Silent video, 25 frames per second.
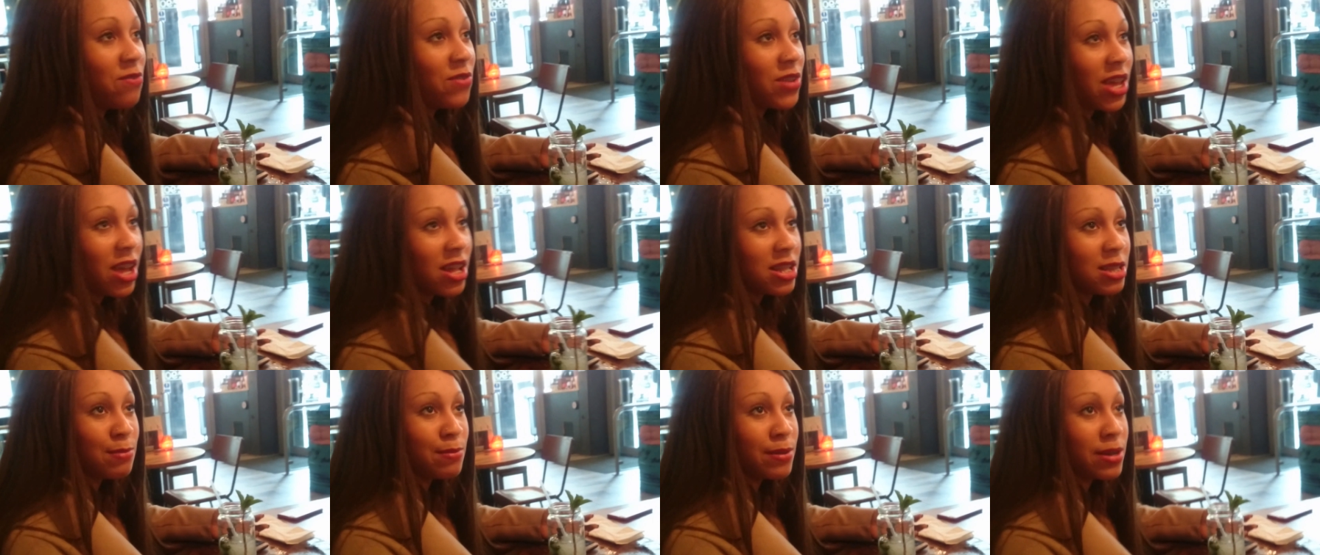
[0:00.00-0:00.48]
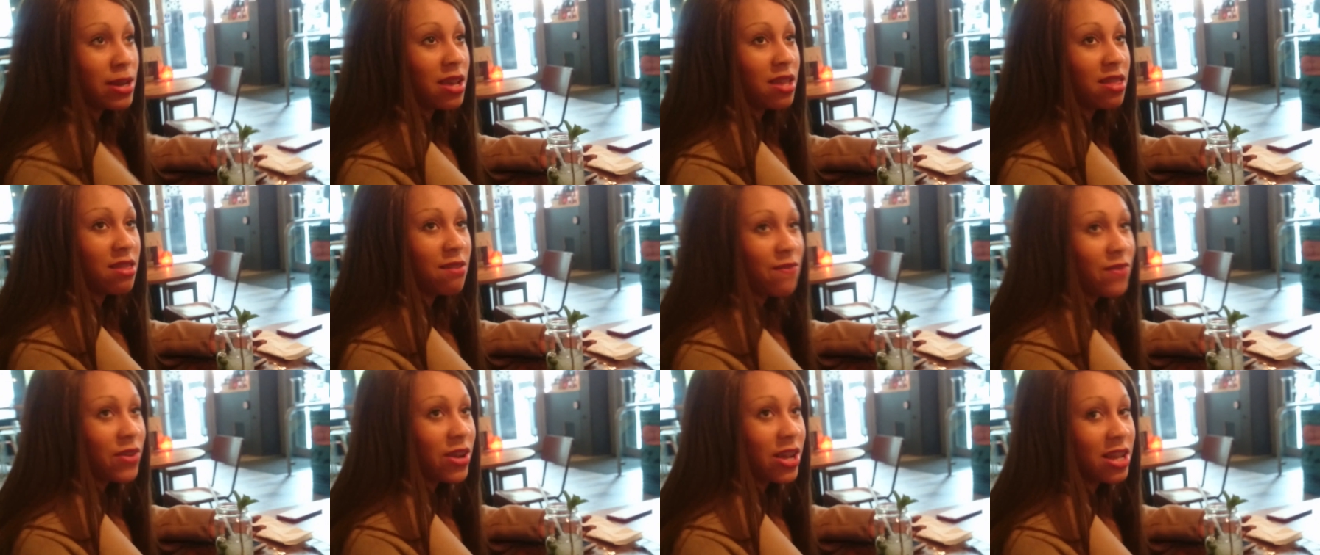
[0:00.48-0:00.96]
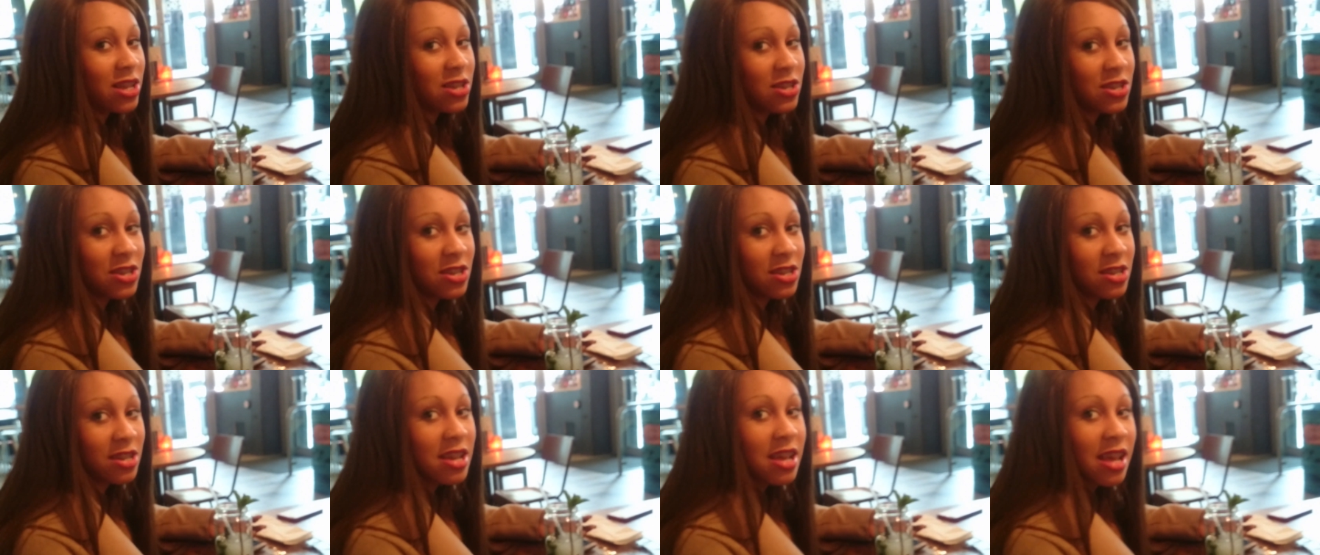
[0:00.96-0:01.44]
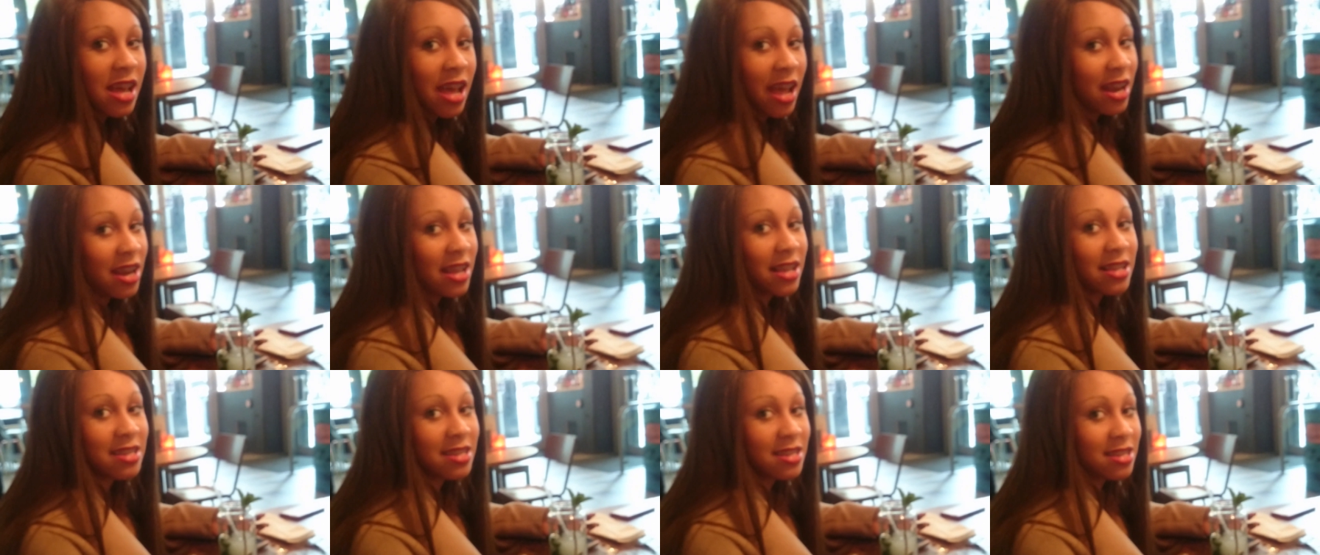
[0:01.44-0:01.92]
you forget to put it in the
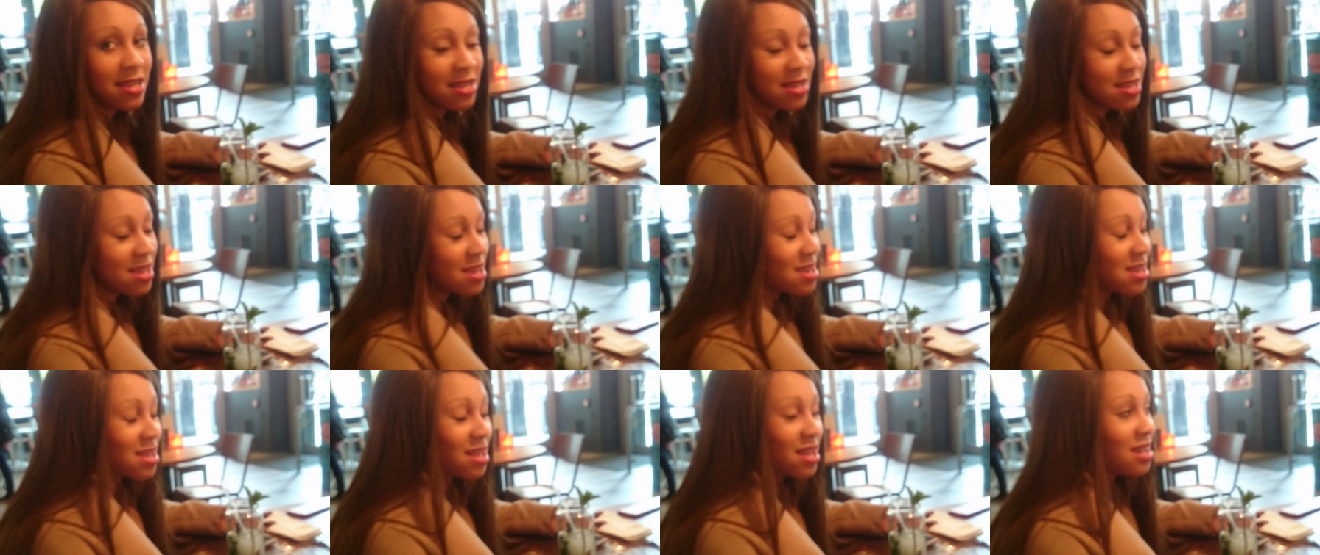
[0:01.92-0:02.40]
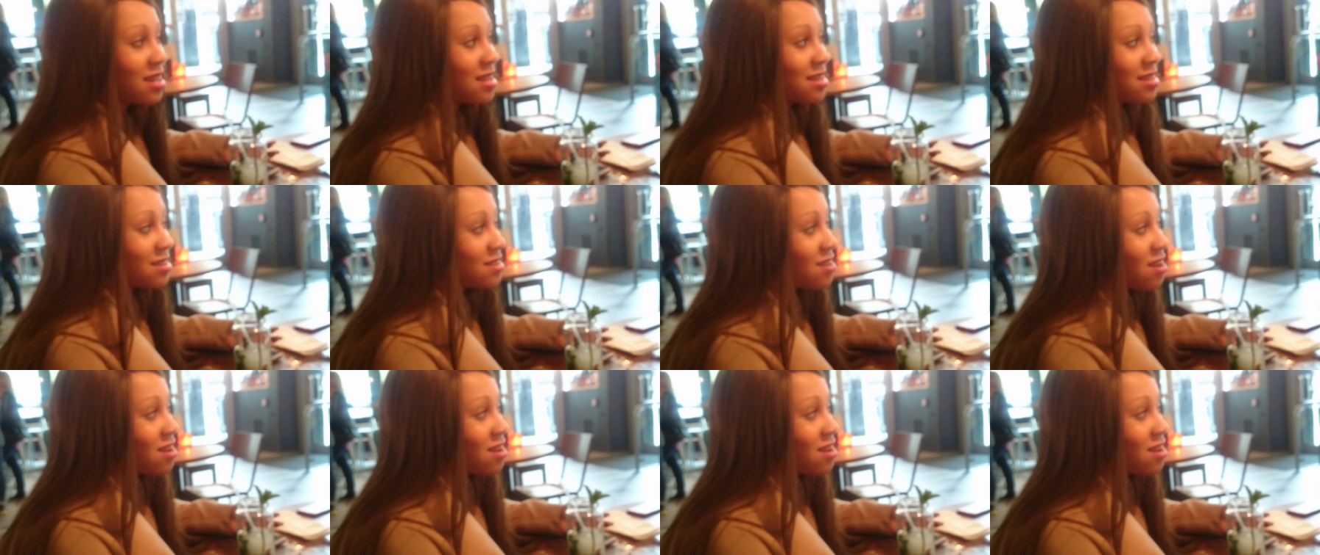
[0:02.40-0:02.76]
fridge. Never. I always put it in the